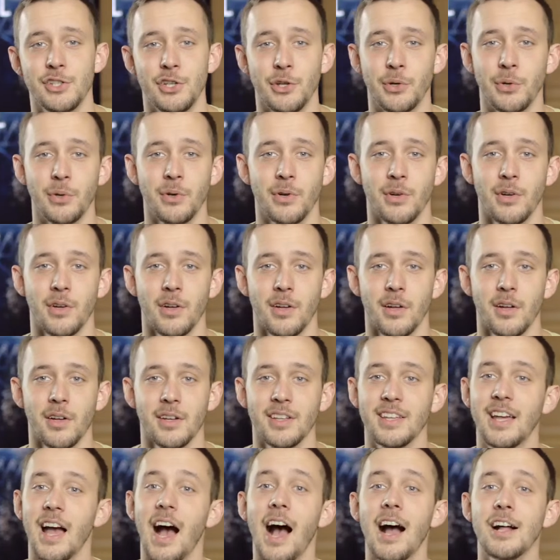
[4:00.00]
too,
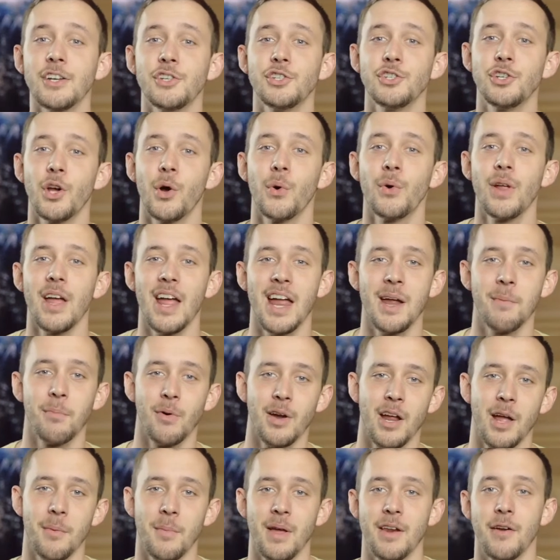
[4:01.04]
God showed
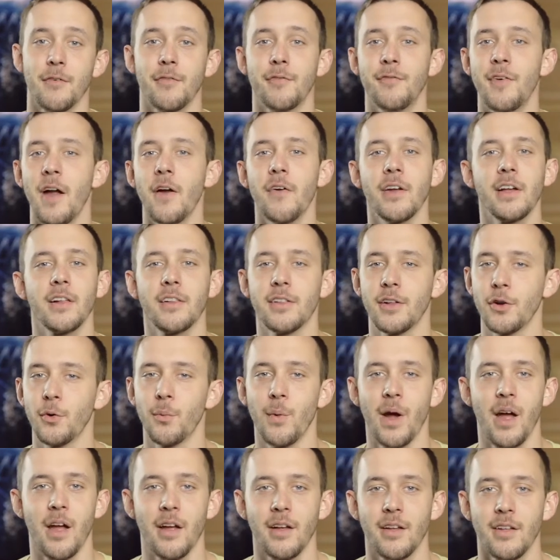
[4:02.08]
Abraham in a very clear
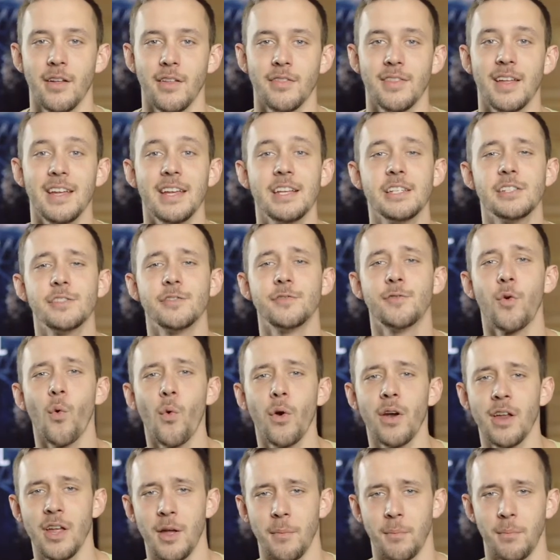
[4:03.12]
way that he's
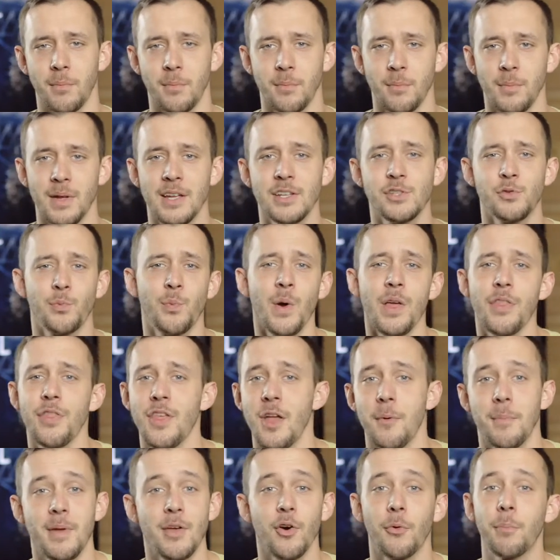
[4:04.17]
for him, he's with
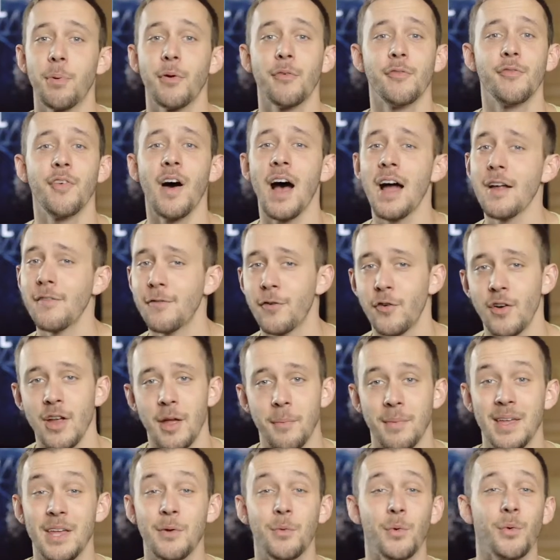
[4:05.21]
him, he'll provide for
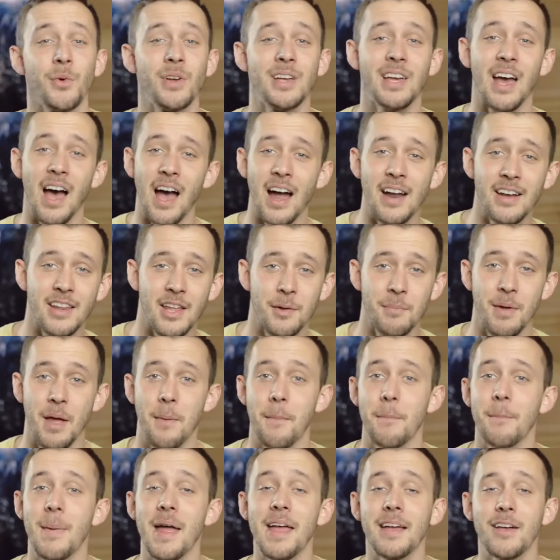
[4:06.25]
him, he will guide him
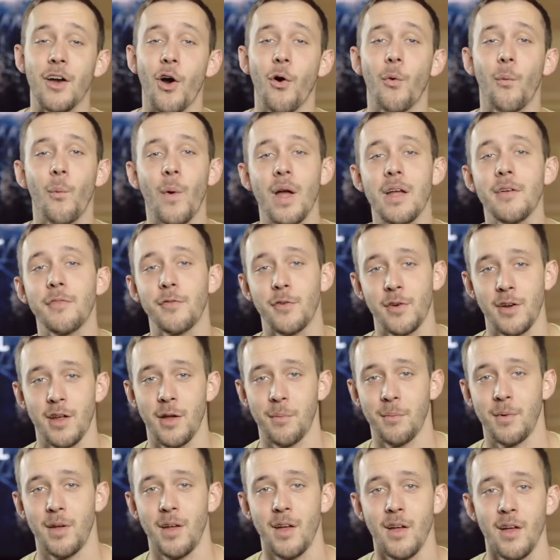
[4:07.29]
and make a way for
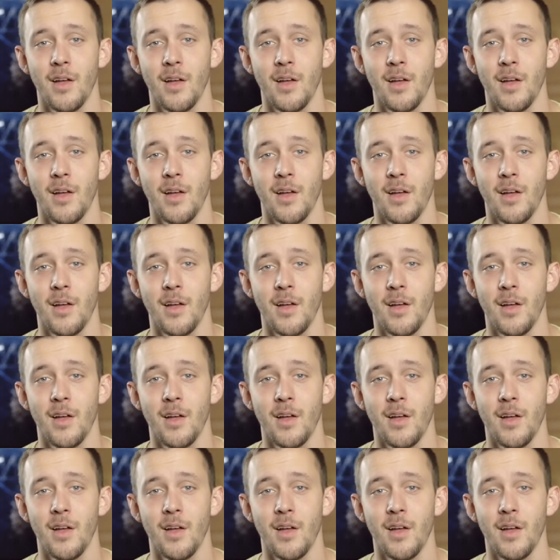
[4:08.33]
him.